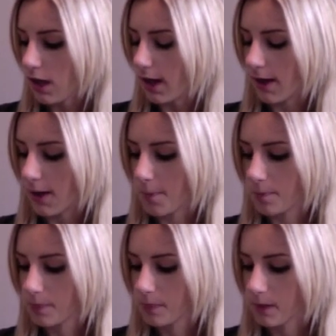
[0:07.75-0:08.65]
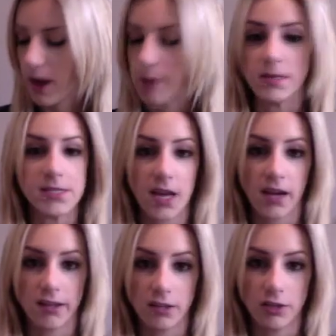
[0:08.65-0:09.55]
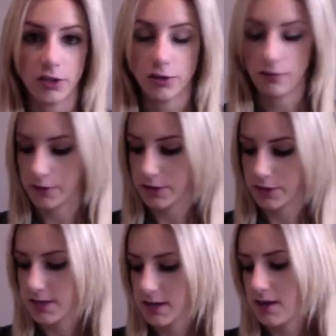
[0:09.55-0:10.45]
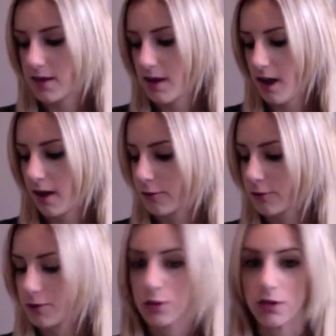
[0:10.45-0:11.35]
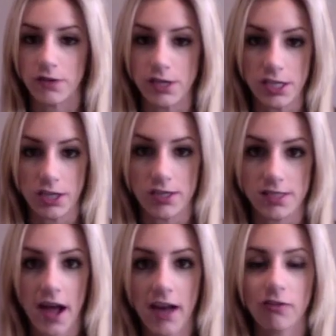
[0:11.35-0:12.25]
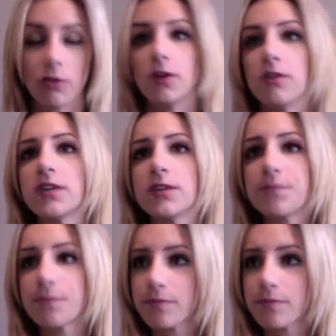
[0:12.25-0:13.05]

Um, I'm in second year university. I go to school for interior design, if you're wondering.